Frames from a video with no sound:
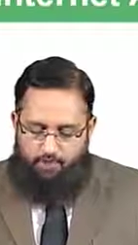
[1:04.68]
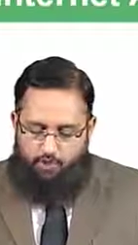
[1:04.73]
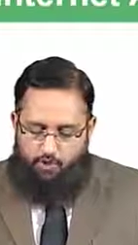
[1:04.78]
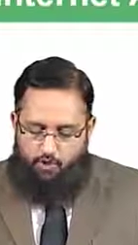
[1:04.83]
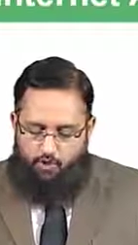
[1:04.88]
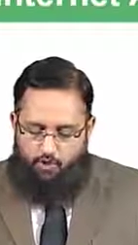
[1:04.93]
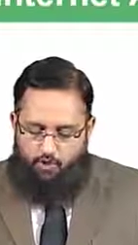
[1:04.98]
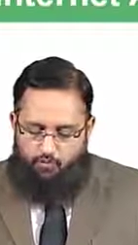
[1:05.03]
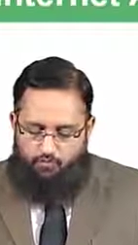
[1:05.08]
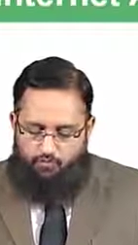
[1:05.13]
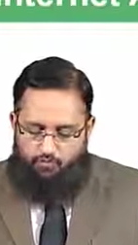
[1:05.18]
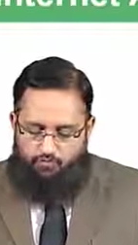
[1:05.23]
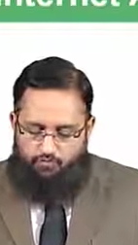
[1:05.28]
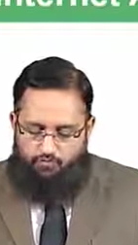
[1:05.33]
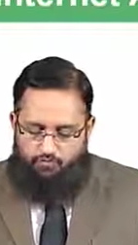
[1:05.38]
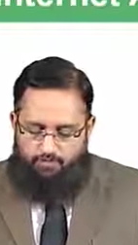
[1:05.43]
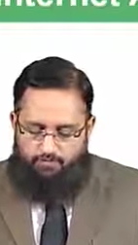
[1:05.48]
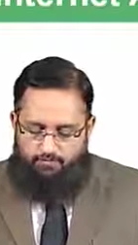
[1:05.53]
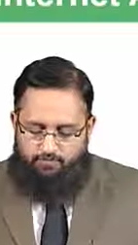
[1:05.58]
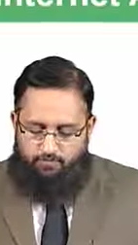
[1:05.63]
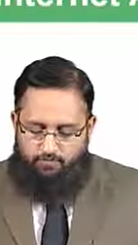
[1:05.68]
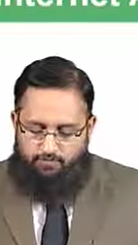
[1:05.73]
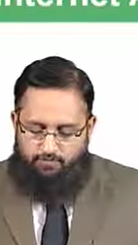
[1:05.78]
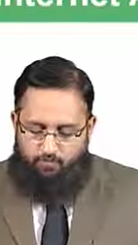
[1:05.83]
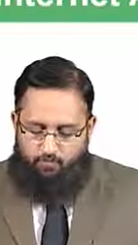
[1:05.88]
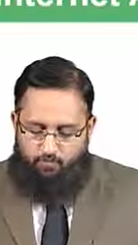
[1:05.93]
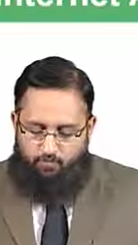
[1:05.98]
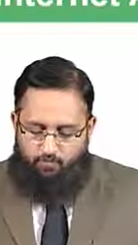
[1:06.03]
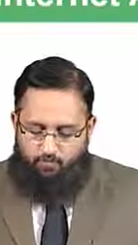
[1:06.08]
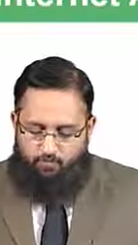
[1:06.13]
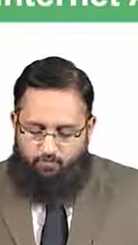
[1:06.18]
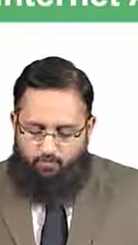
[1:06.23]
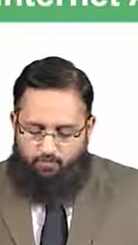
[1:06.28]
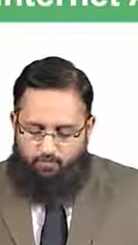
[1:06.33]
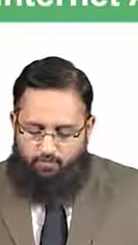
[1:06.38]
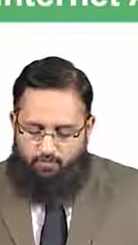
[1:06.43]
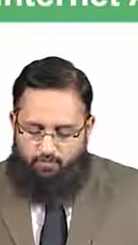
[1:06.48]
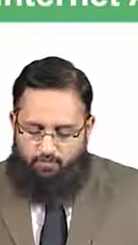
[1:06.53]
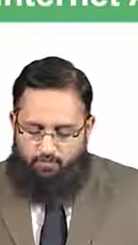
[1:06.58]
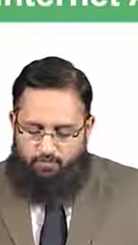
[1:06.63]
news transfer
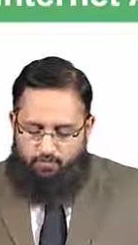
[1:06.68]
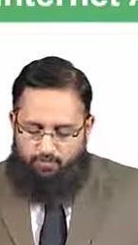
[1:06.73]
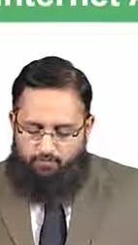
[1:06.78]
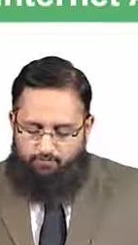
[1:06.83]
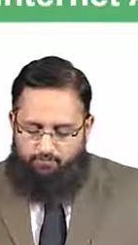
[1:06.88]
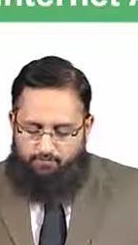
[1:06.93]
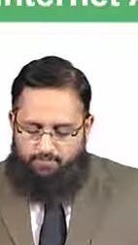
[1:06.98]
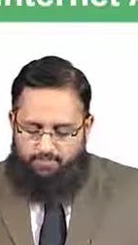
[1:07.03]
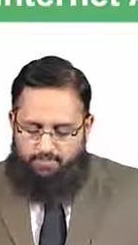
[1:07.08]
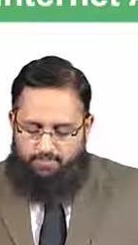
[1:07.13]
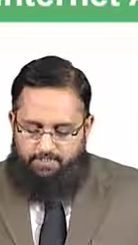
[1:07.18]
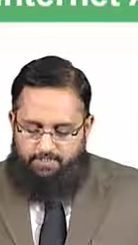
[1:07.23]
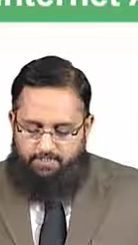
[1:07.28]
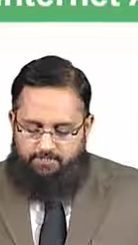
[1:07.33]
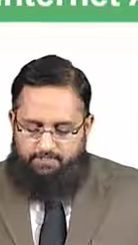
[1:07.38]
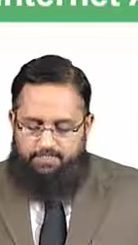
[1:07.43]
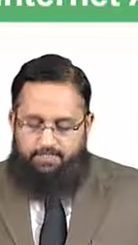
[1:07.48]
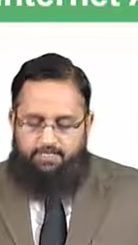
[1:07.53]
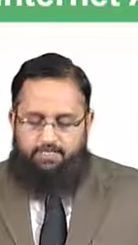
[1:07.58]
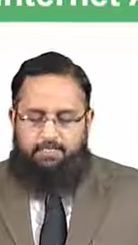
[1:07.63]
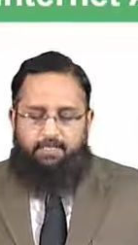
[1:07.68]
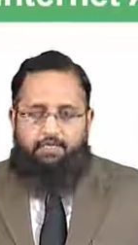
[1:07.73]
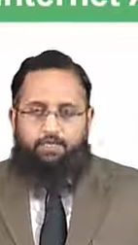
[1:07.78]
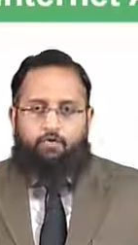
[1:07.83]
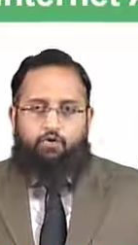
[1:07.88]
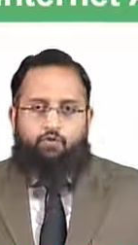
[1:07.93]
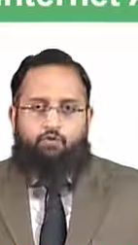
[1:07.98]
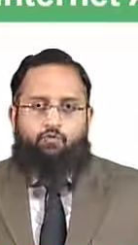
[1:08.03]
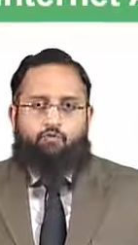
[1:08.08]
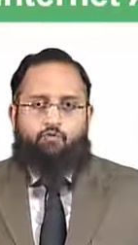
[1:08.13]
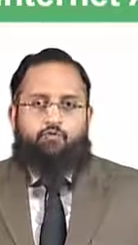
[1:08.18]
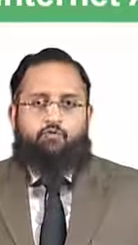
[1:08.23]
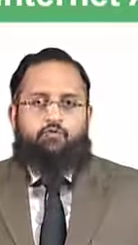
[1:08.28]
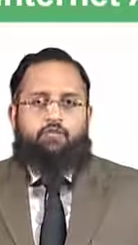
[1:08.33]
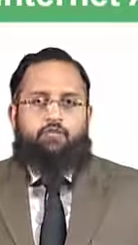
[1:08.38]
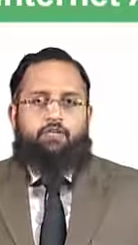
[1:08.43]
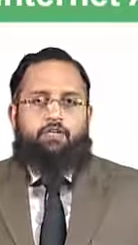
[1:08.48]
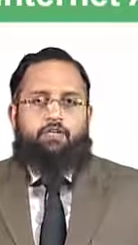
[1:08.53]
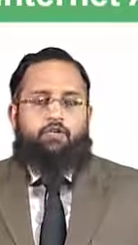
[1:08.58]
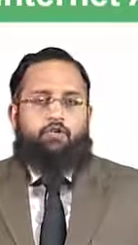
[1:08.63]
protocol which is basically
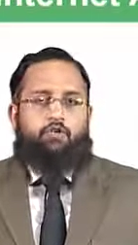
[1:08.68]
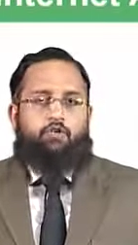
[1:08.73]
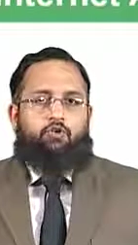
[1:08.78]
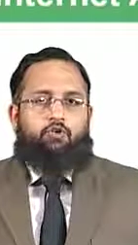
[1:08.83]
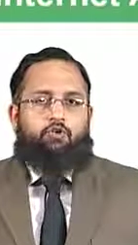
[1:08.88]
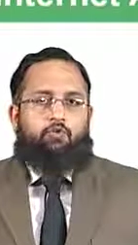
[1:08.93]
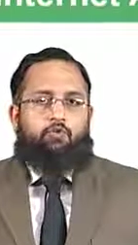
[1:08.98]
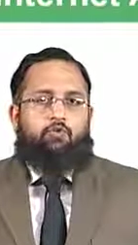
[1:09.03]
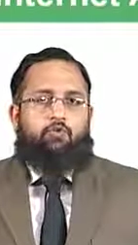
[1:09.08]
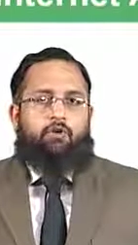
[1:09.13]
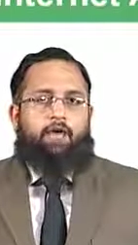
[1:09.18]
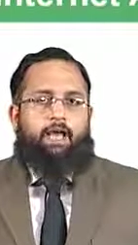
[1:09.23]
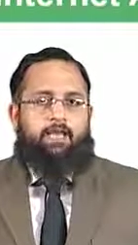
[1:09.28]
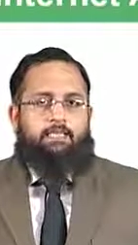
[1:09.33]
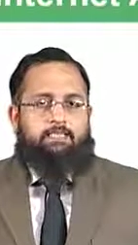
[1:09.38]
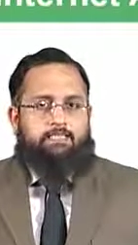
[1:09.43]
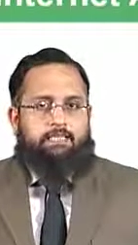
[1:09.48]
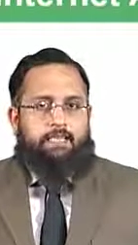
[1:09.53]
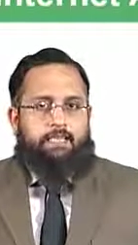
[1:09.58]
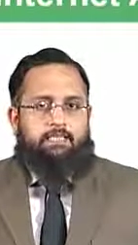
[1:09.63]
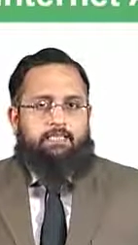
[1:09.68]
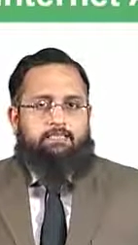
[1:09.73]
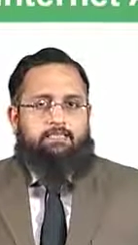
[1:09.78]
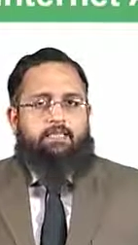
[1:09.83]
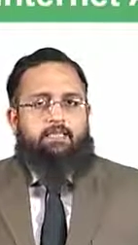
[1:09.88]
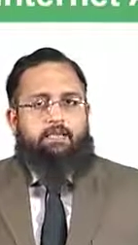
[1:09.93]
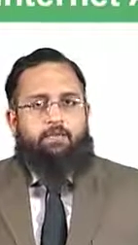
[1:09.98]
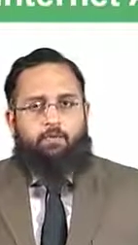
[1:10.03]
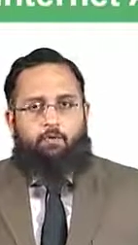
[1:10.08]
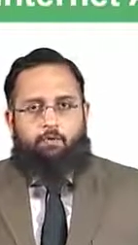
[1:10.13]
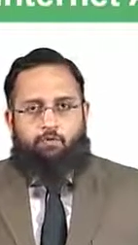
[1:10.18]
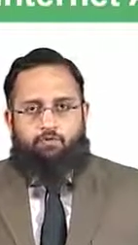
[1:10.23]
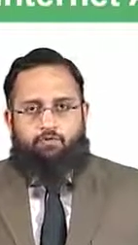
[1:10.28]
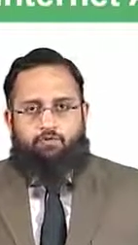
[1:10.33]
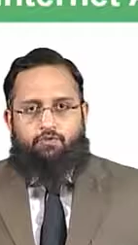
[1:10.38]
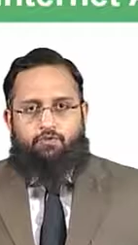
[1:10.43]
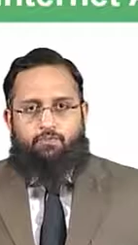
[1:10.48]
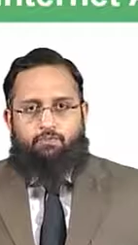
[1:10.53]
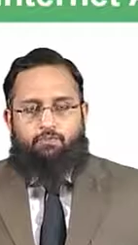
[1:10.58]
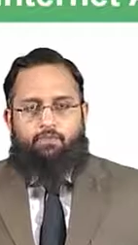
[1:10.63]
used to access the news.
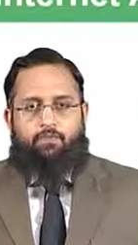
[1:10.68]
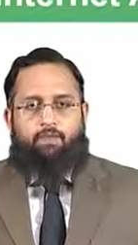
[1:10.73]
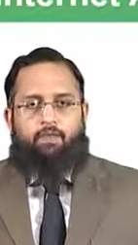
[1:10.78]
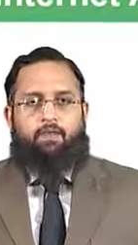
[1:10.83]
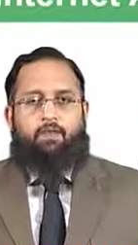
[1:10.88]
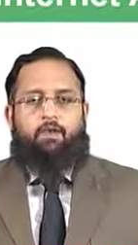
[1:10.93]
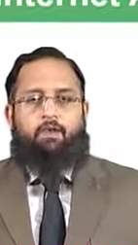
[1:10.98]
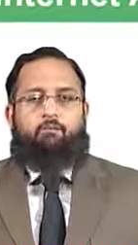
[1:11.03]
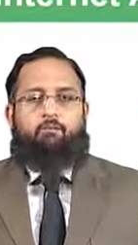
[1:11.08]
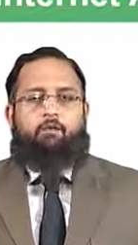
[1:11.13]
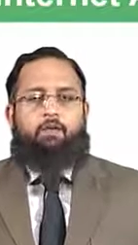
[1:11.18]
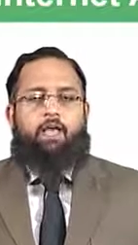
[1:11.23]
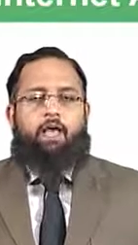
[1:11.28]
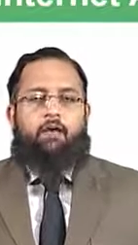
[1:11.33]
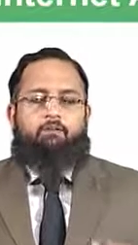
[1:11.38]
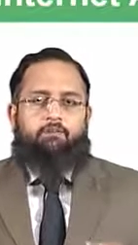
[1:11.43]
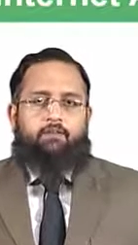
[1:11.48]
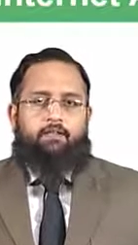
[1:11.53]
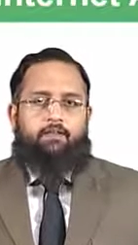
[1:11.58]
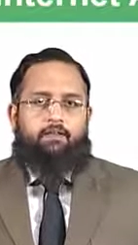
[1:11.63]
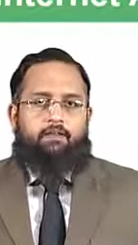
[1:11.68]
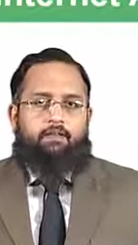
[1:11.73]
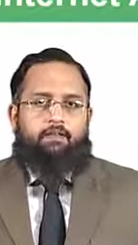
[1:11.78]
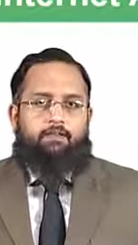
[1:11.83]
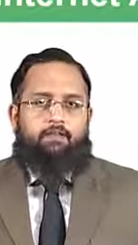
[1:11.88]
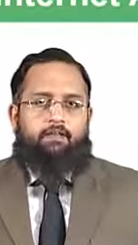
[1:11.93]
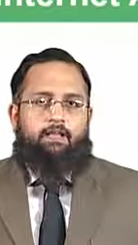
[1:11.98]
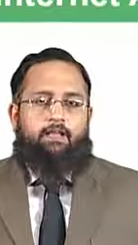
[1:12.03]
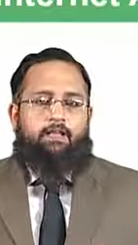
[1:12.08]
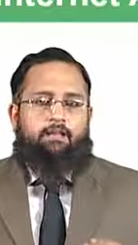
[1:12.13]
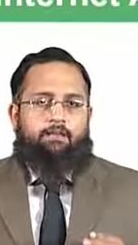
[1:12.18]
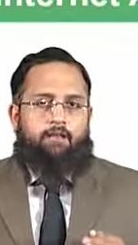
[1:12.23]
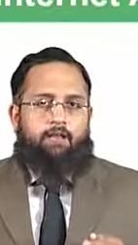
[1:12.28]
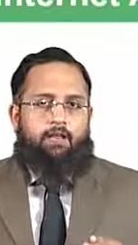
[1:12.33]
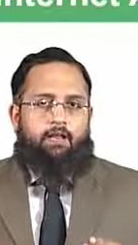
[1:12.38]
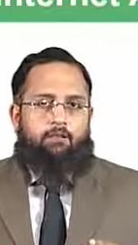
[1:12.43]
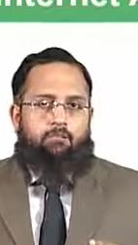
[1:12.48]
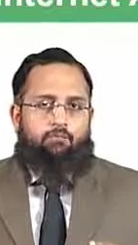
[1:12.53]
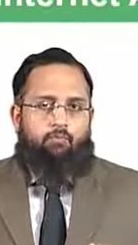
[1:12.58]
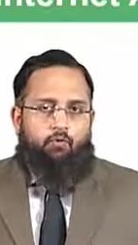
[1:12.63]
We have learned
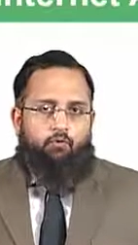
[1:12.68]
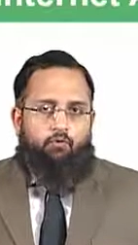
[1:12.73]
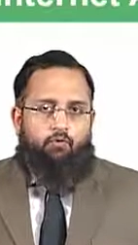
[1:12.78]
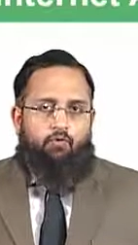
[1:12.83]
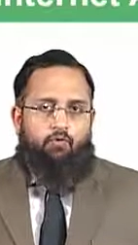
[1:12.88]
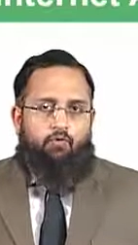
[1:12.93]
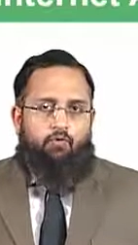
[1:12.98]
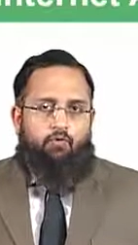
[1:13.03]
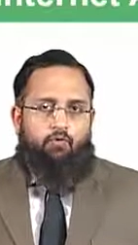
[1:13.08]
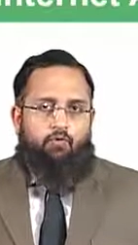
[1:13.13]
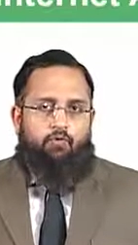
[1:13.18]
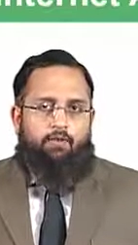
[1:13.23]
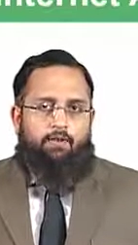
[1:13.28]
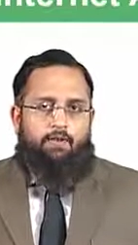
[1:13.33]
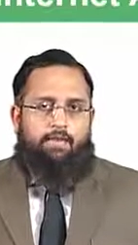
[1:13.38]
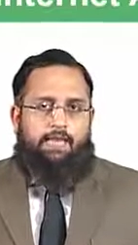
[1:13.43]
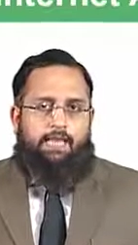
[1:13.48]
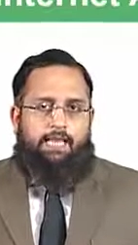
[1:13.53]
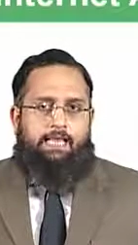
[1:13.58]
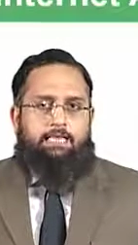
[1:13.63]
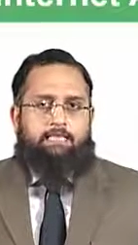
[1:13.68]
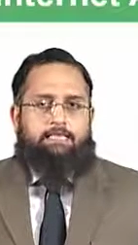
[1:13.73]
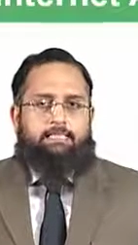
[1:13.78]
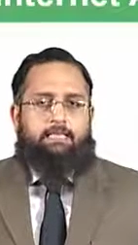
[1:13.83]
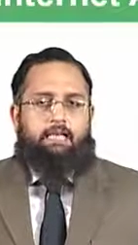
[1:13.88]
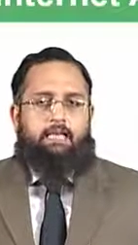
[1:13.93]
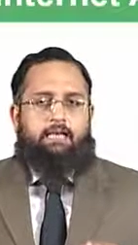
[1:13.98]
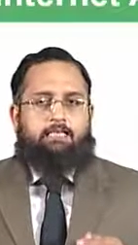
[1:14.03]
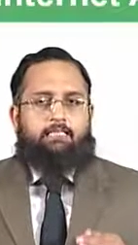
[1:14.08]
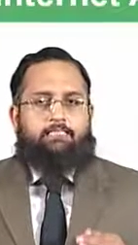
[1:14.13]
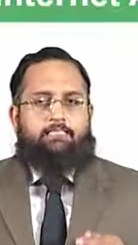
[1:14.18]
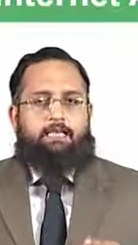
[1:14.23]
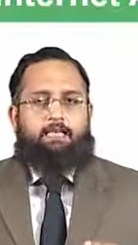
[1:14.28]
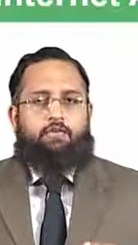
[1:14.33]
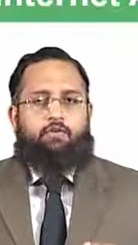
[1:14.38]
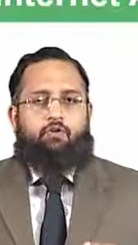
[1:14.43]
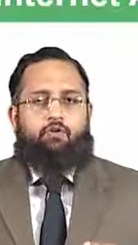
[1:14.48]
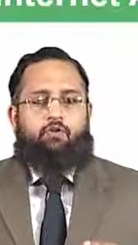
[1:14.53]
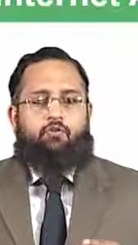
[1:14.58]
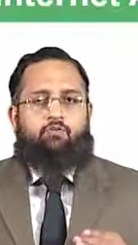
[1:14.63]
that protocol is a
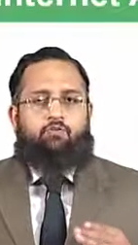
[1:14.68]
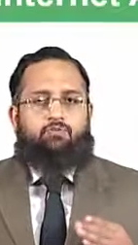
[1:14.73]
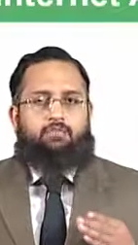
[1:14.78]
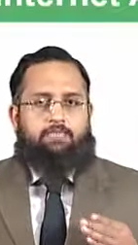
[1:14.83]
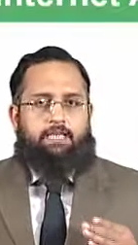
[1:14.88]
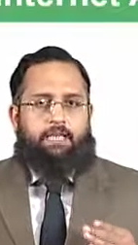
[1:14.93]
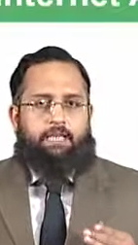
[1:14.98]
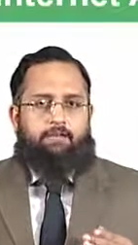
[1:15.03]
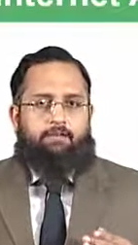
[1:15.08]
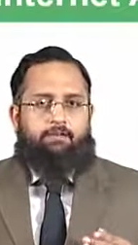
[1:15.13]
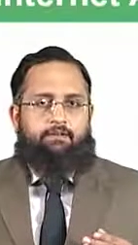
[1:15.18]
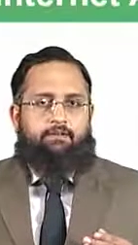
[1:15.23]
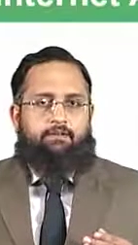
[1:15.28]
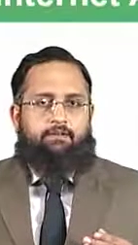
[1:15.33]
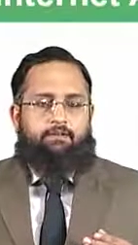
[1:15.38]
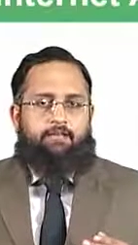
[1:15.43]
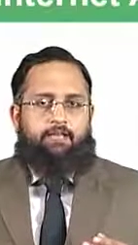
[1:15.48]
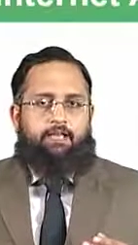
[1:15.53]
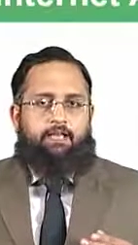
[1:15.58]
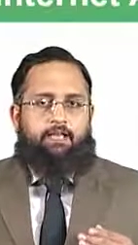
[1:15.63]
set of standard